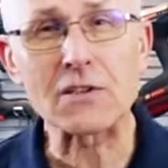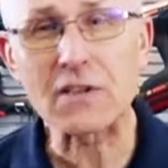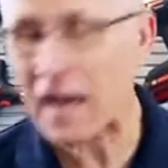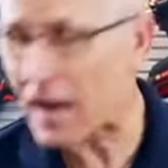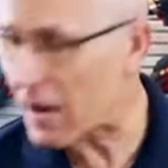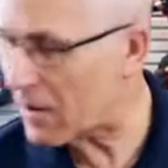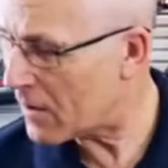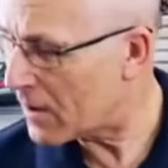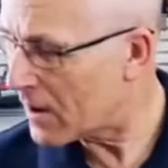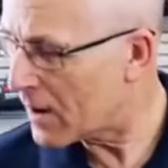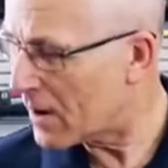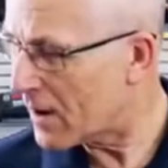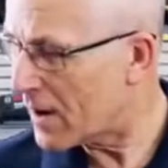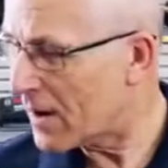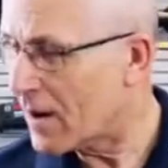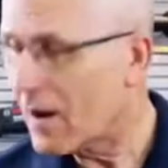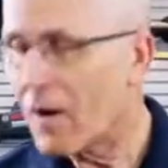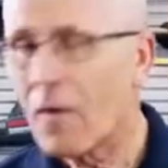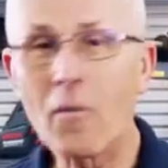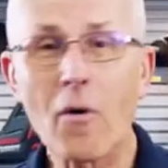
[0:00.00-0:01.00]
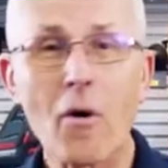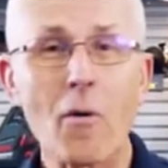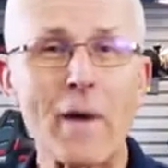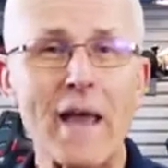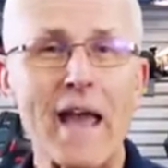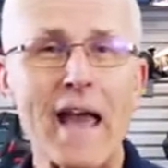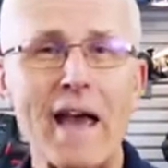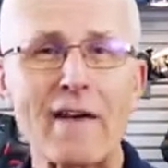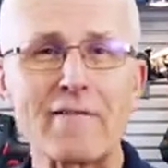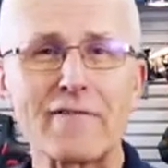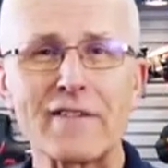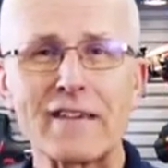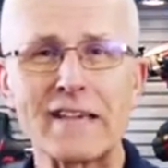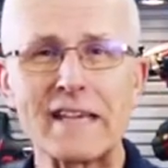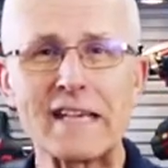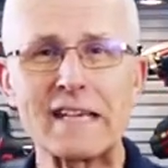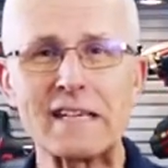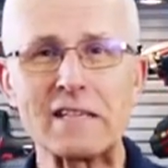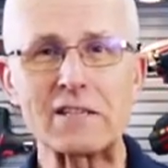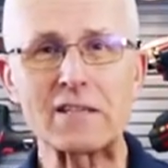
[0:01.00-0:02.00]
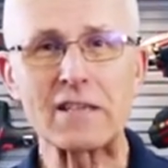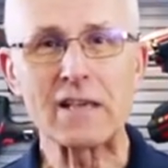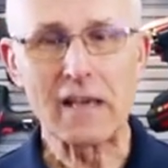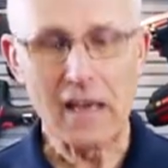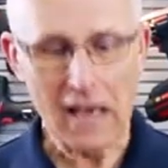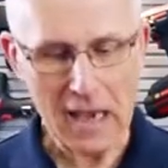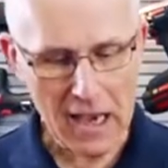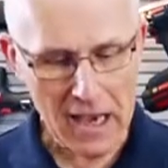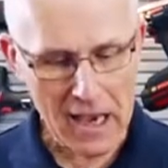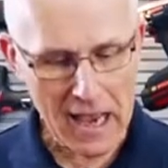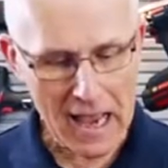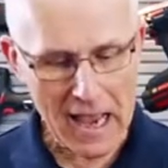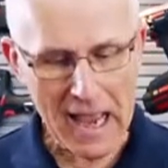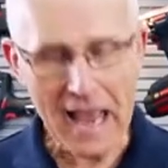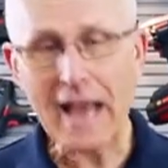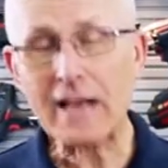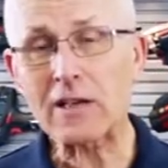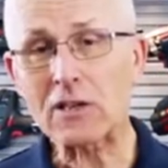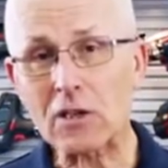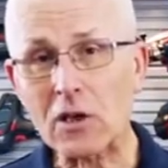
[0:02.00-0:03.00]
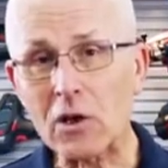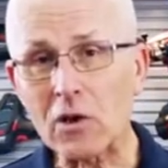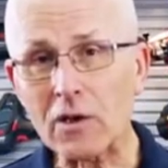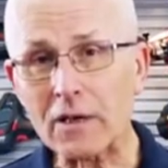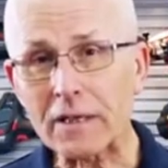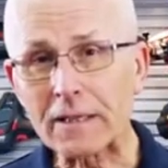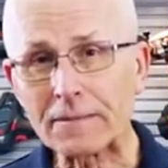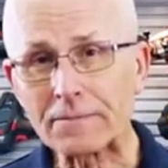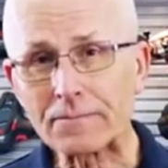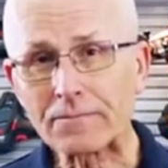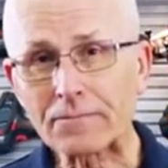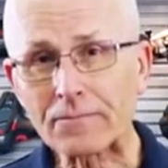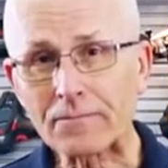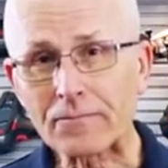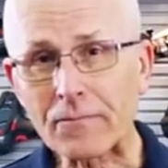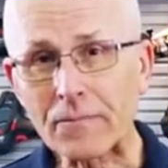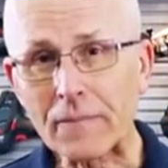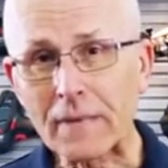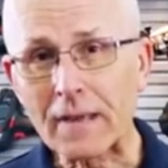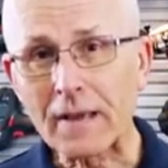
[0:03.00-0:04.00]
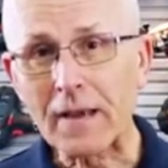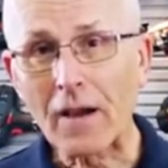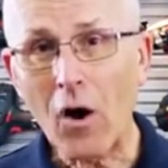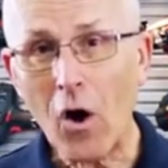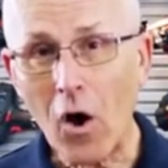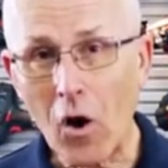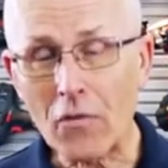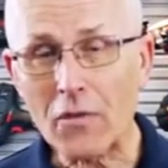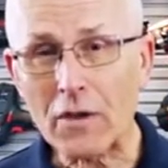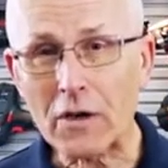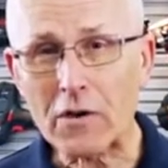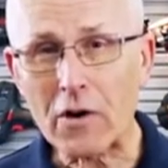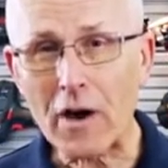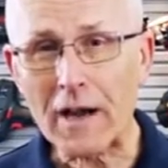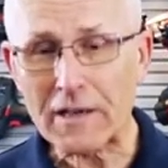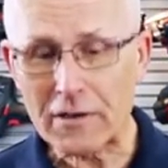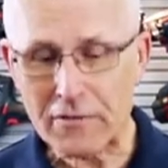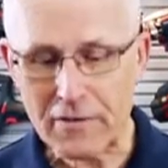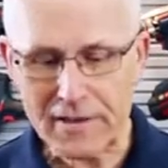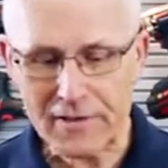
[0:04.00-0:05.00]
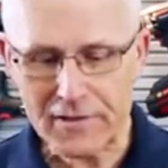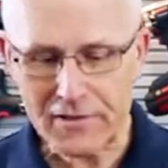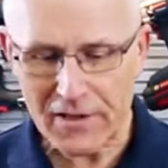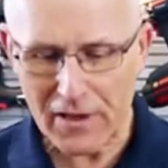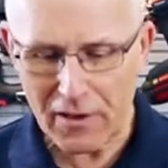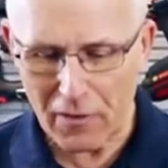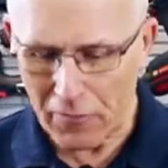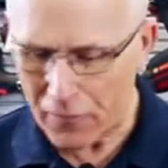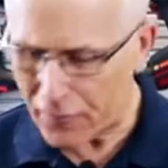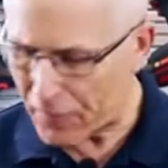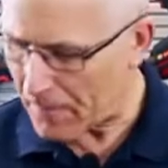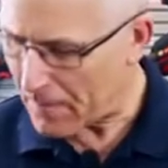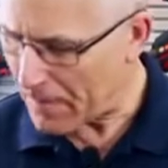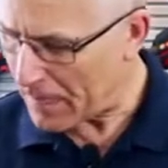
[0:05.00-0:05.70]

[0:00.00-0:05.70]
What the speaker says: now. What we have is X-Lock on the grinder itself.